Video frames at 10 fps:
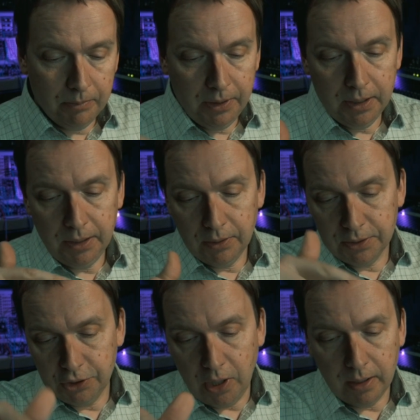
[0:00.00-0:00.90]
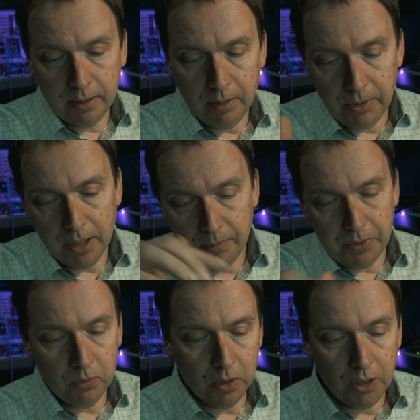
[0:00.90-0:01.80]
I'm thinking there's a talk coming up,
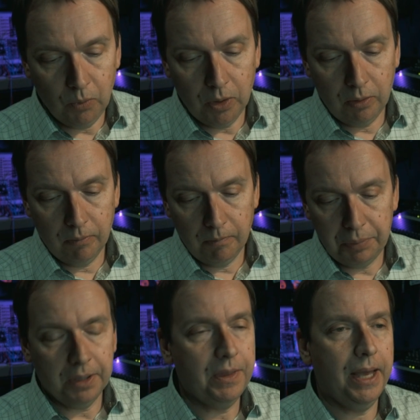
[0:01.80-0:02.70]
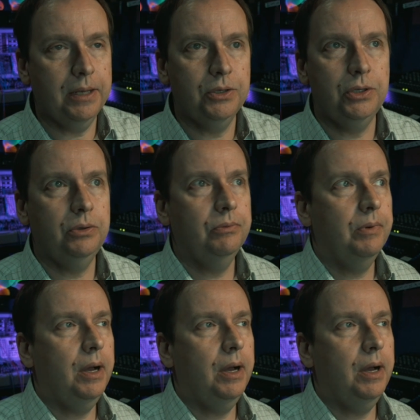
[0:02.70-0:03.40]
and we'll plug that in too.